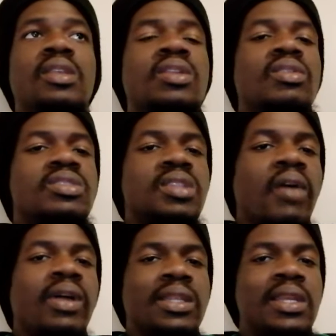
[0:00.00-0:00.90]
he doesn't
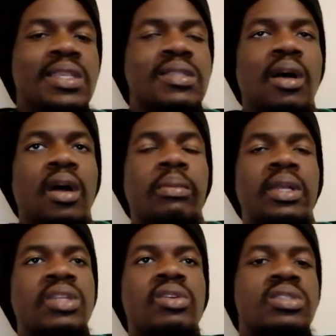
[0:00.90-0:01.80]
have that in his locker,
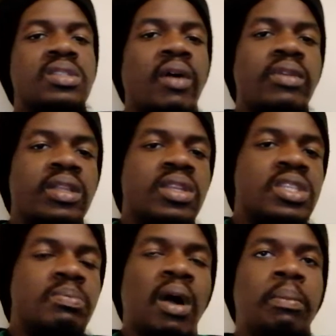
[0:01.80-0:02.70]
man. He doesn't have that in
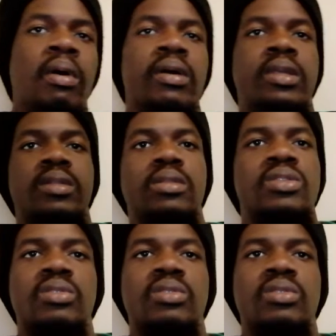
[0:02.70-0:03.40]
his back pocket.